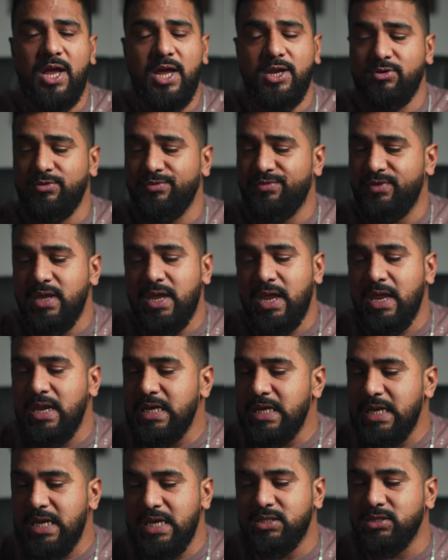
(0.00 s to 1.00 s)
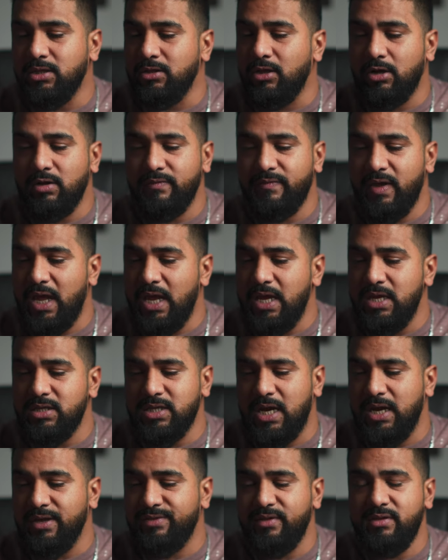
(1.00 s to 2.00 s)
I don't think it needs a lot of age.
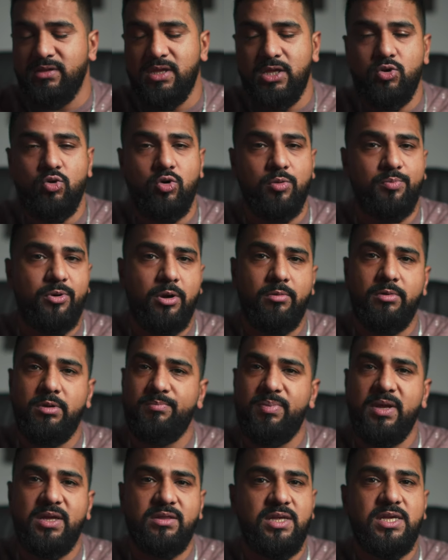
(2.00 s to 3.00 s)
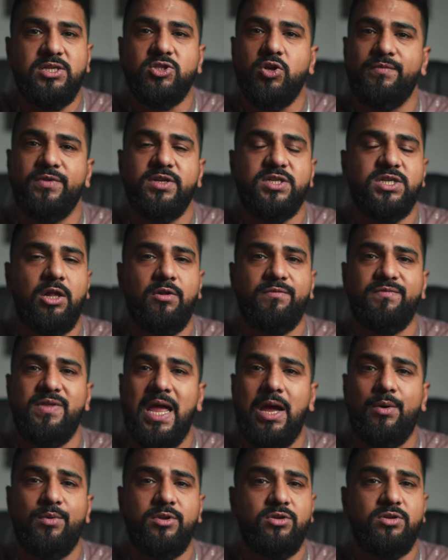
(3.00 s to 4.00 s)
I think that you could probably pick these off the shelf
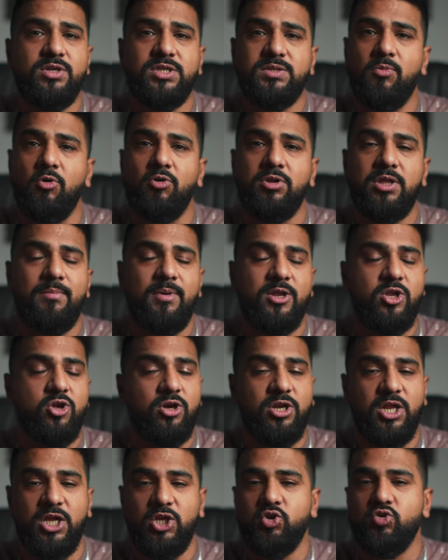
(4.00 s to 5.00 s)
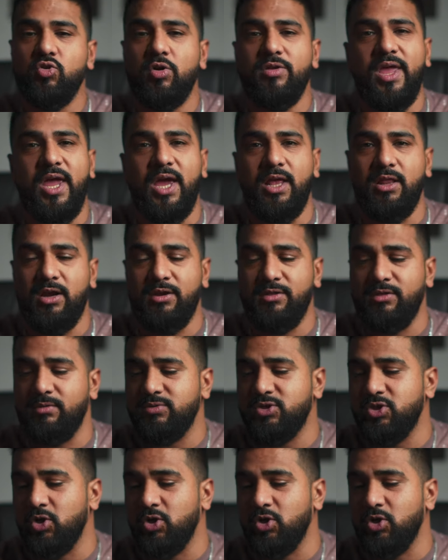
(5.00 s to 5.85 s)
now and you can smoke them and you're gonna enjoy the hell out of them.